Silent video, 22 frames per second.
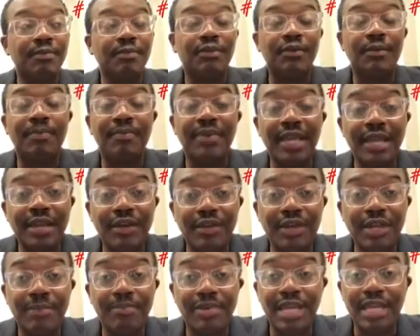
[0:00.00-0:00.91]

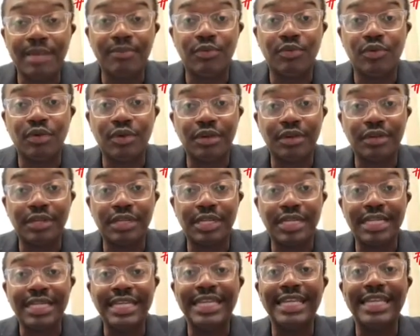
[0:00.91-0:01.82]
Preparing paperwork
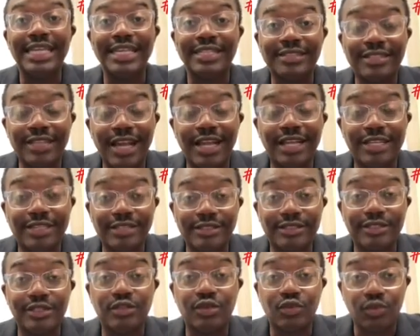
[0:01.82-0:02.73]
is not
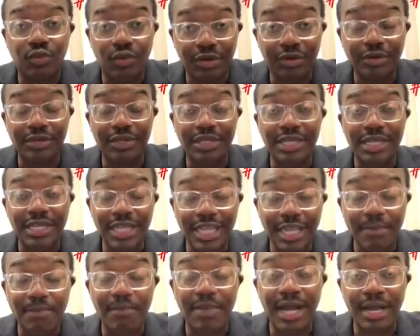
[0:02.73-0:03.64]
considered work
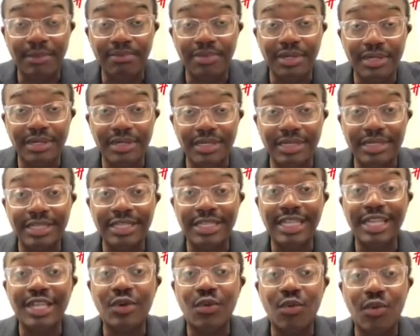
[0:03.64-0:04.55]
in my book.
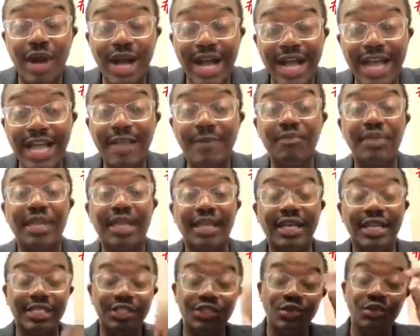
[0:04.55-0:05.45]
Why?
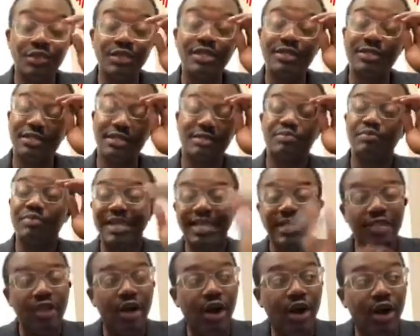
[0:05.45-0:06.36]
Because you could
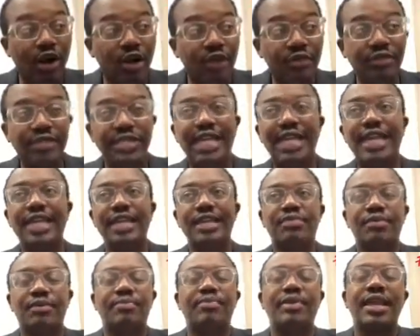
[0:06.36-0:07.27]
spend all day
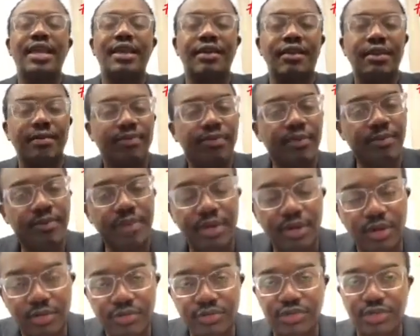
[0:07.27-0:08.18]
preparing
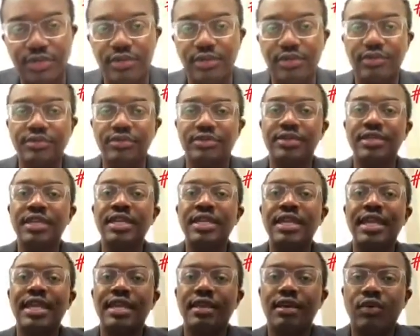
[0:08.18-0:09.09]
proposals
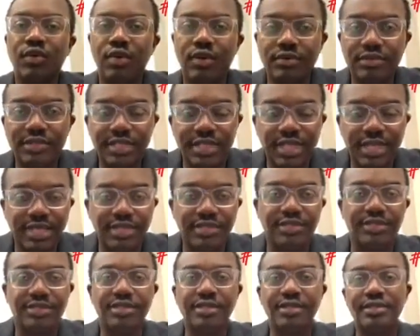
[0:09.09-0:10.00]
and
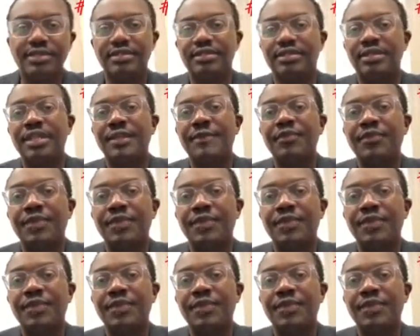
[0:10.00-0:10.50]
quotations